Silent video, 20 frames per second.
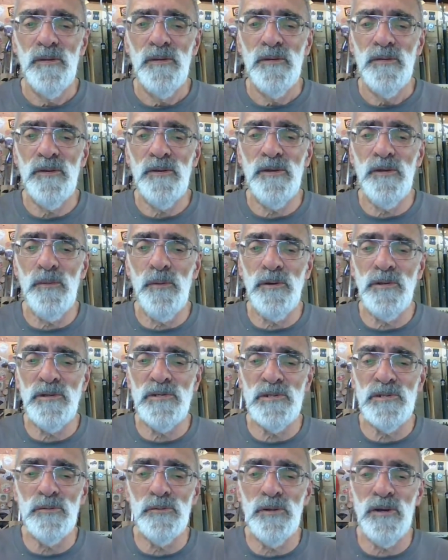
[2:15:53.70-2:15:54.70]
Thank you, Eddie
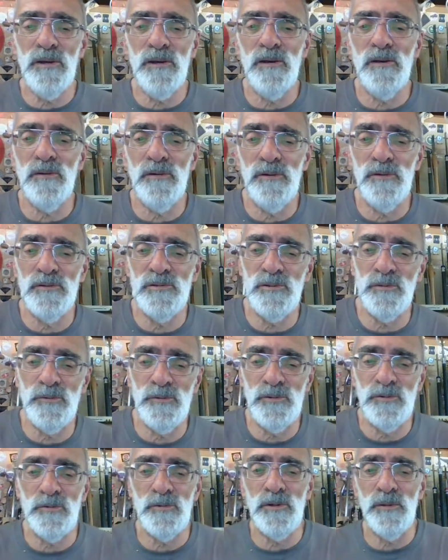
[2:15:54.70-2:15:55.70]
Studer. I enjoyed
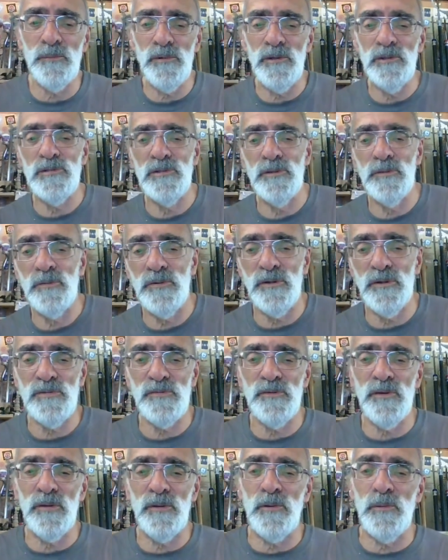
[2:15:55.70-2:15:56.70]
your company too. Thanks
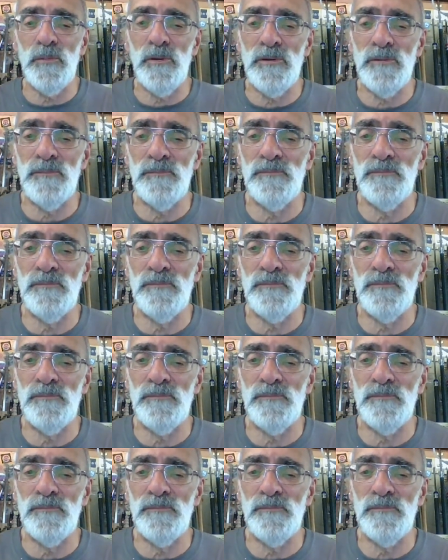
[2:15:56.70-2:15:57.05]
for coming, mate.